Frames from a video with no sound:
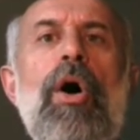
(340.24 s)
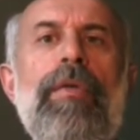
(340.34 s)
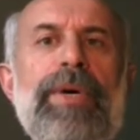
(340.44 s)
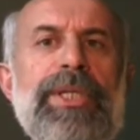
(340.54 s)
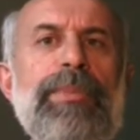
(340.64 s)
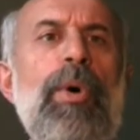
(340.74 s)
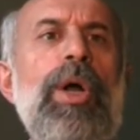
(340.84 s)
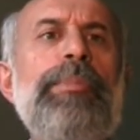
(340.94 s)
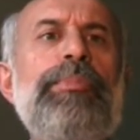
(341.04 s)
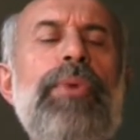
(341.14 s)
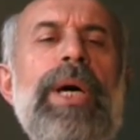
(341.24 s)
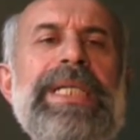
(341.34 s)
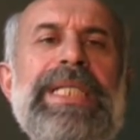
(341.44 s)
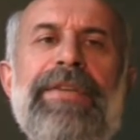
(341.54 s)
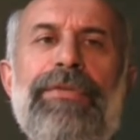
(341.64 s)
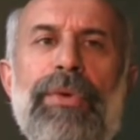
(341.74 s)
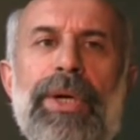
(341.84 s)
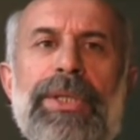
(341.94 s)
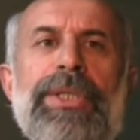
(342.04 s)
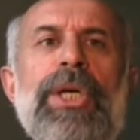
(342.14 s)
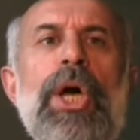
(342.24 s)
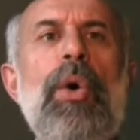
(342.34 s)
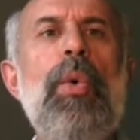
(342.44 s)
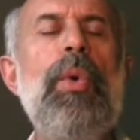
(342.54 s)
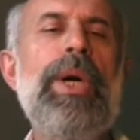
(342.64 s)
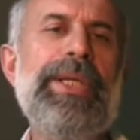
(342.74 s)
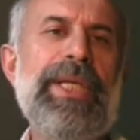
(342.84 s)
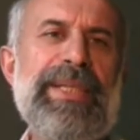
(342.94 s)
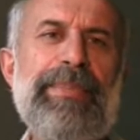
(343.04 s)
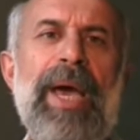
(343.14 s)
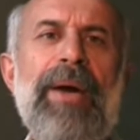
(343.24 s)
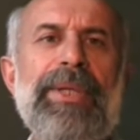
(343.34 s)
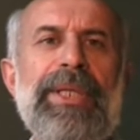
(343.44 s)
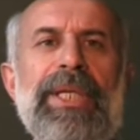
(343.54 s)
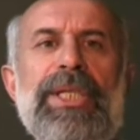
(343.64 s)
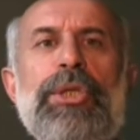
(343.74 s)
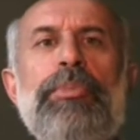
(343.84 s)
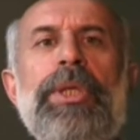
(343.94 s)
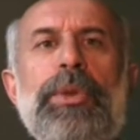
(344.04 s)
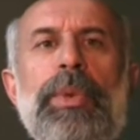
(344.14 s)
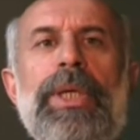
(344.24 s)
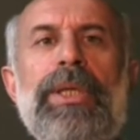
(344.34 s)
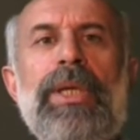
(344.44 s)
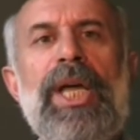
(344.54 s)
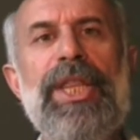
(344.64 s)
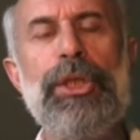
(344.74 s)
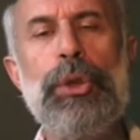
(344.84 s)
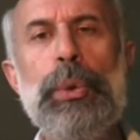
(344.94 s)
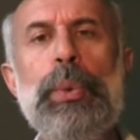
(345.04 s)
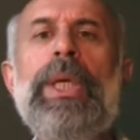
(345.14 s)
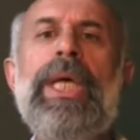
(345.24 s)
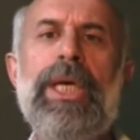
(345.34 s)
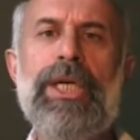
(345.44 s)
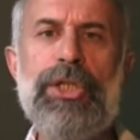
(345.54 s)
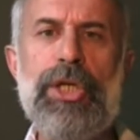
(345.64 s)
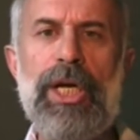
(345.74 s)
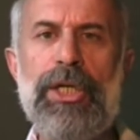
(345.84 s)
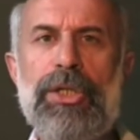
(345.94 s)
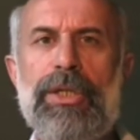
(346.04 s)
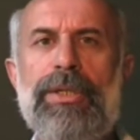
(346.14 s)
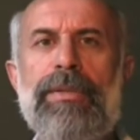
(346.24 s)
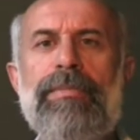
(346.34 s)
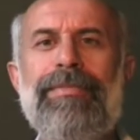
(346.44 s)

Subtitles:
of a small price difference or disparities between the two exchanges.